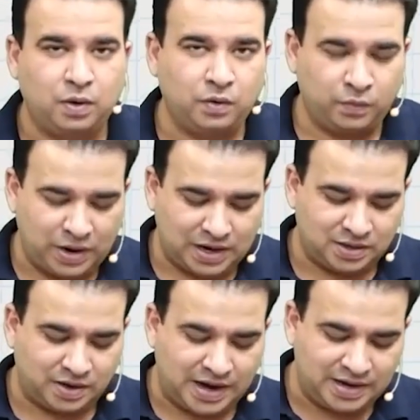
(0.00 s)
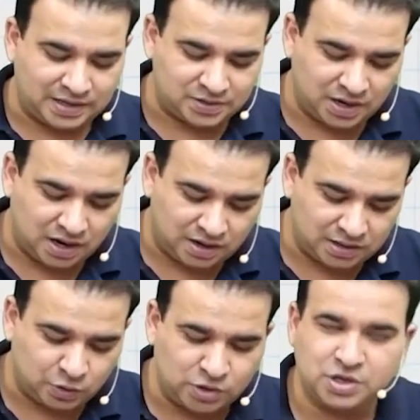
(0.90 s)
where the right gastric artery
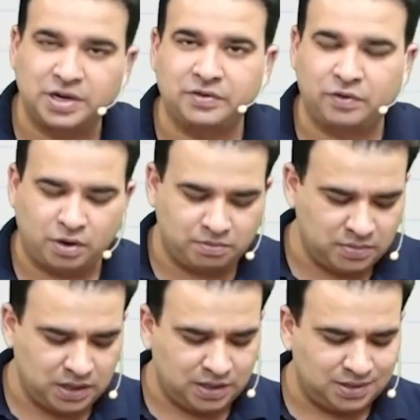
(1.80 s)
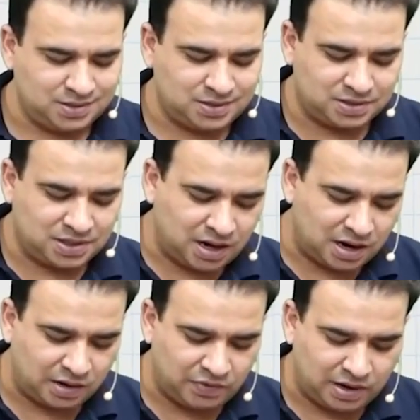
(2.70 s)
is originating from. Cystic
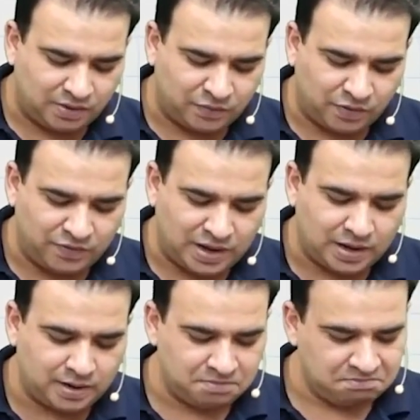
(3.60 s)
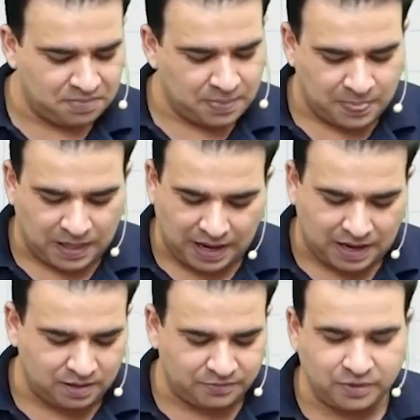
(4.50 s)
artery will come from where,
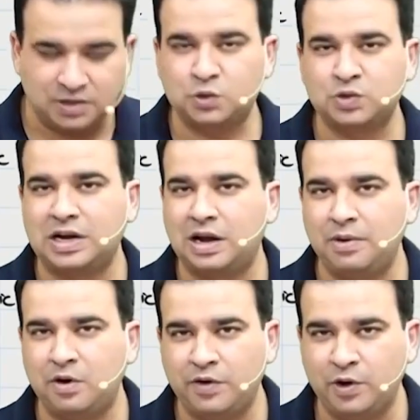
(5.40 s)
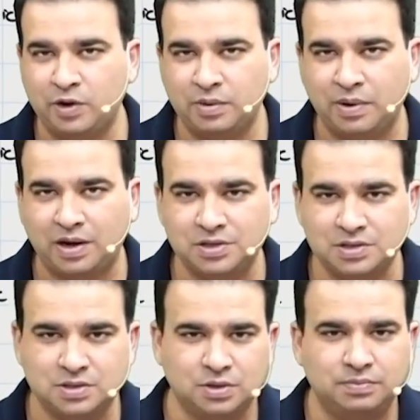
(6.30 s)
and the first 2 centimeter of duodenum
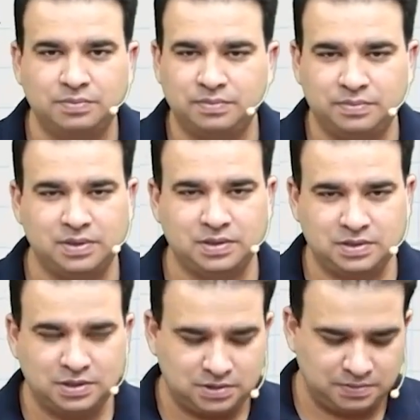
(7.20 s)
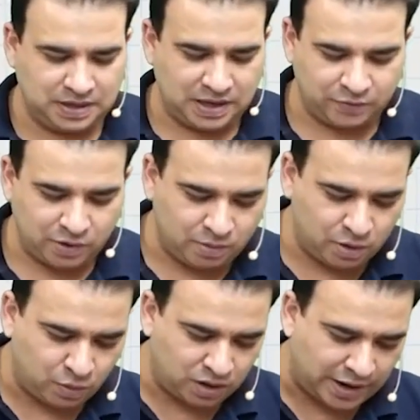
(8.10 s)
branches. So just be careful
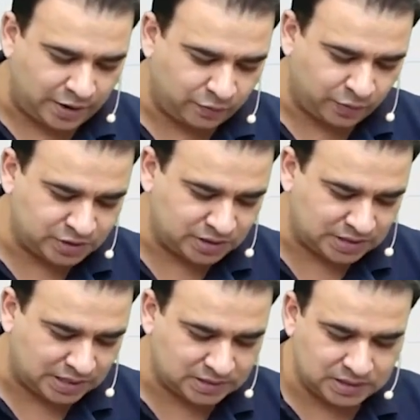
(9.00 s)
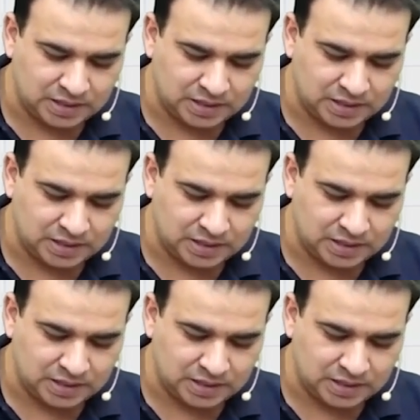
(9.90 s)
about what kind of question is asked.